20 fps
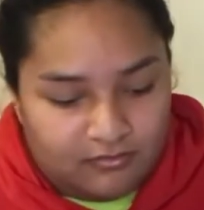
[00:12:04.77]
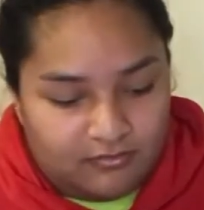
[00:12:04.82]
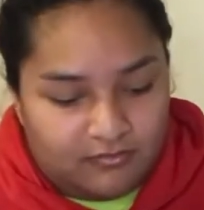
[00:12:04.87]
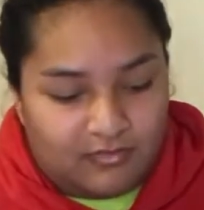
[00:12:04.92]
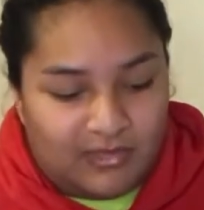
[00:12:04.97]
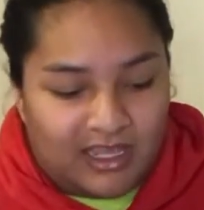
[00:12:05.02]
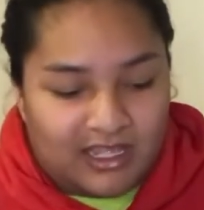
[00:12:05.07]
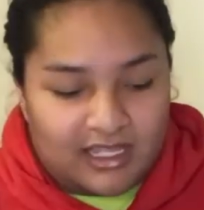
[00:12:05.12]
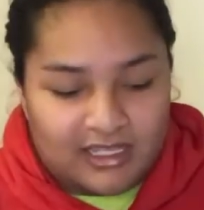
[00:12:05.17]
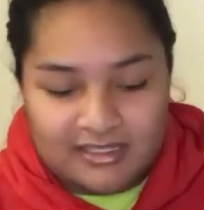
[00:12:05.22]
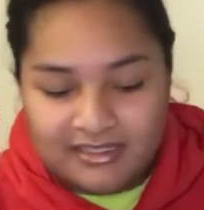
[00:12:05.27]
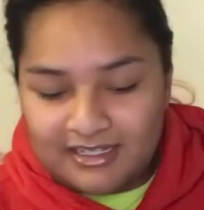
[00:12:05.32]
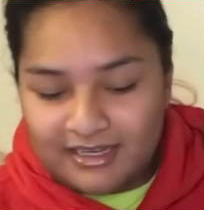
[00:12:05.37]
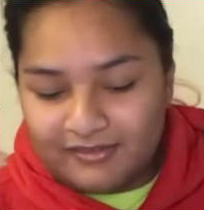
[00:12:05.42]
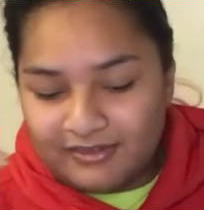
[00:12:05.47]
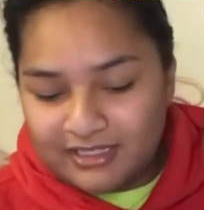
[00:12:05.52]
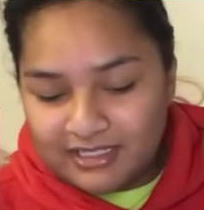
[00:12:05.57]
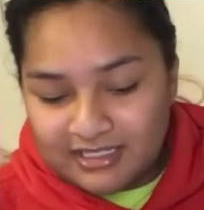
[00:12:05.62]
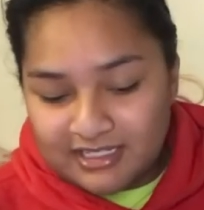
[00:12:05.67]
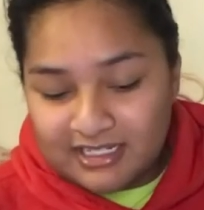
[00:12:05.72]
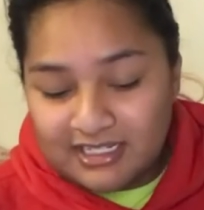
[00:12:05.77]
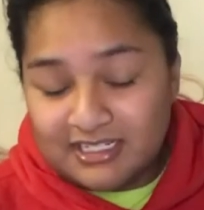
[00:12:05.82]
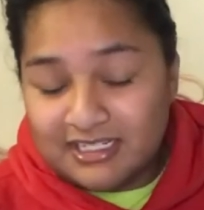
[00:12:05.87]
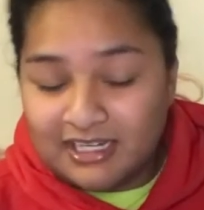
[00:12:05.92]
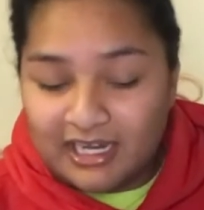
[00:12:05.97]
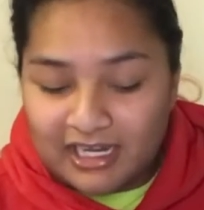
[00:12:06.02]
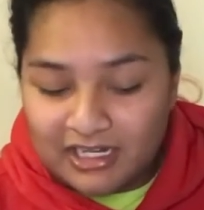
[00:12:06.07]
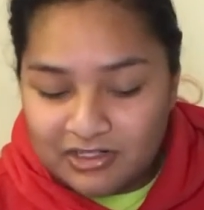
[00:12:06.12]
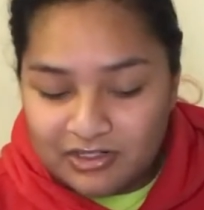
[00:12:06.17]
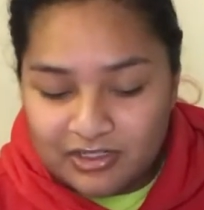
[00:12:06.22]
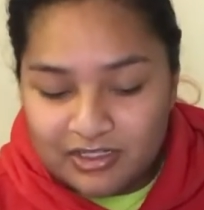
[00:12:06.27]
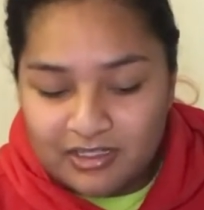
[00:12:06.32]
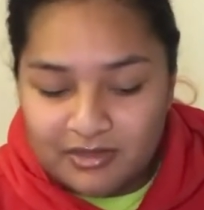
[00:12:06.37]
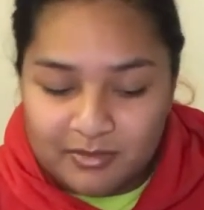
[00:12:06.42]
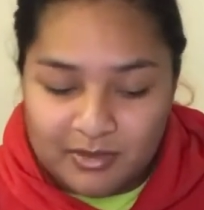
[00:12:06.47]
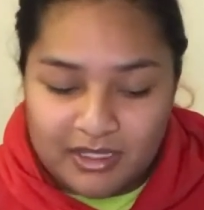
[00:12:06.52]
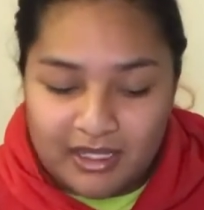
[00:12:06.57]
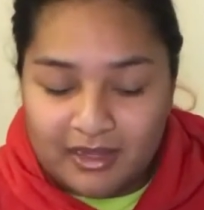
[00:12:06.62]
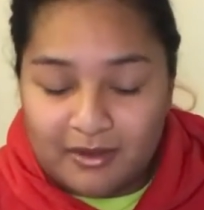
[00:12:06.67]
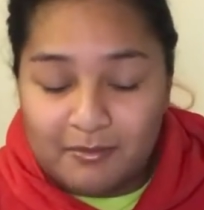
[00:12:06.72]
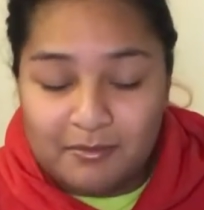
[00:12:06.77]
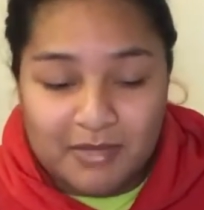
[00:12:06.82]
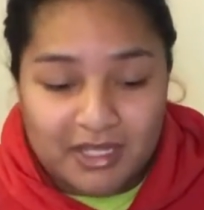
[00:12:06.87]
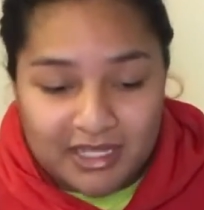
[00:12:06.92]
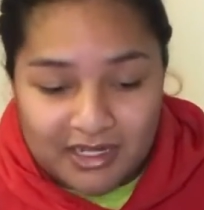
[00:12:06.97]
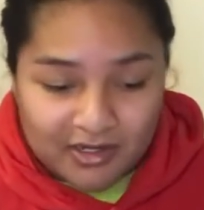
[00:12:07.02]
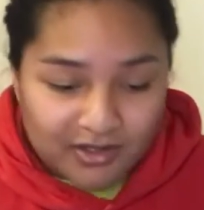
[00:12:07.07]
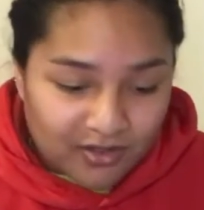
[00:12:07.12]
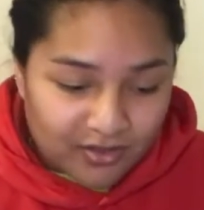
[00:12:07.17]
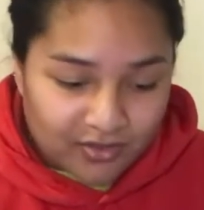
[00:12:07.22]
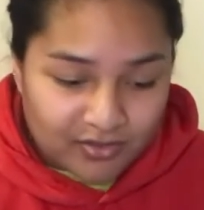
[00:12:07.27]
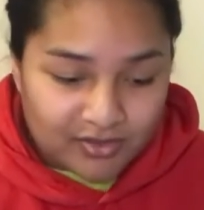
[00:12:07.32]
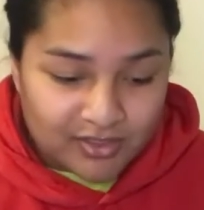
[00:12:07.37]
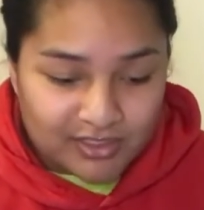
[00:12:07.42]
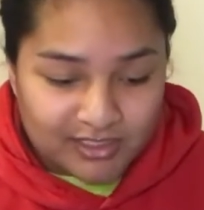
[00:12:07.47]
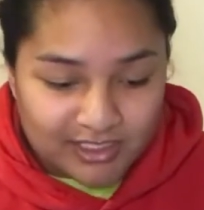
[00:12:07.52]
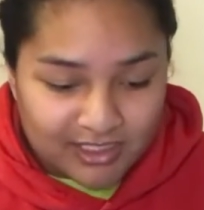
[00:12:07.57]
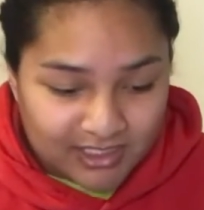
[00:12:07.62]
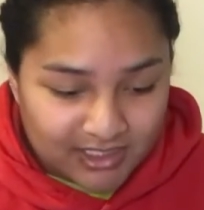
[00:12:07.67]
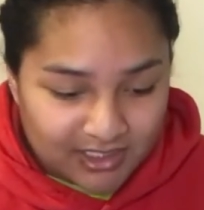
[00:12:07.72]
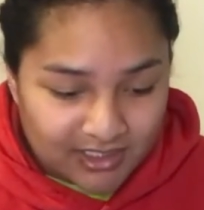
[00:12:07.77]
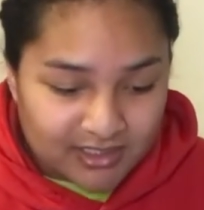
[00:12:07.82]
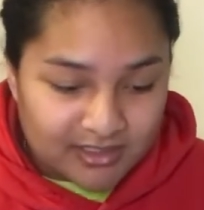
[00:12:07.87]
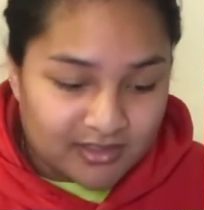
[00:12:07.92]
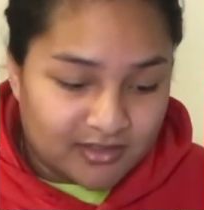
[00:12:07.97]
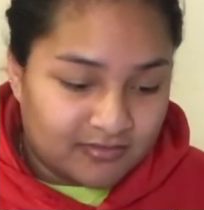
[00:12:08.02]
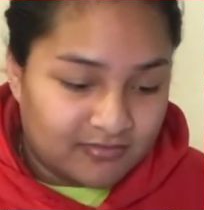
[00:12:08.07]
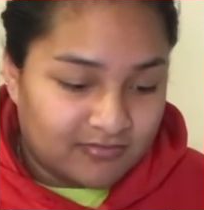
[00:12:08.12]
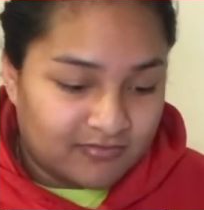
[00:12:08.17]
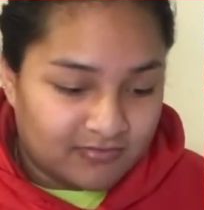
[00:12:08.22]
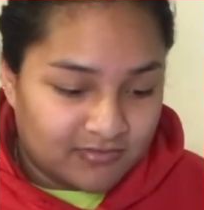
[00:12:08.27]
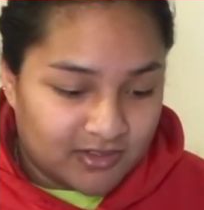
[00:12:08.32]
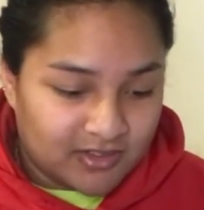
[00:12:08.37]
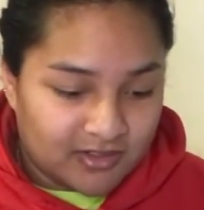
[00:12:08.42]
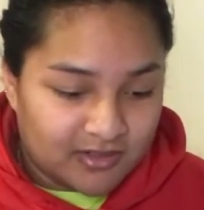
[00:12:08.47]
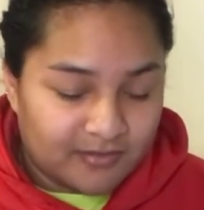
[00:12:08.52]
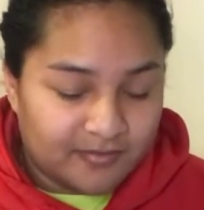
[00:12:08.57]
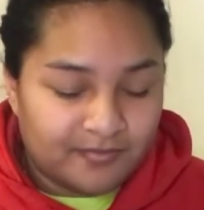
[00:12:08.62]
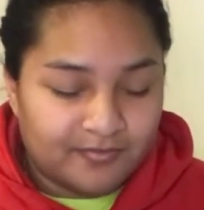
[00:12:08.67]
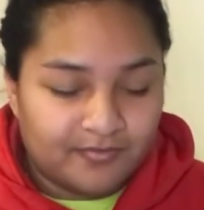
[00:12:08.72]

I guess everything's gonna change. There's gonna be like a mean girl scene, you know?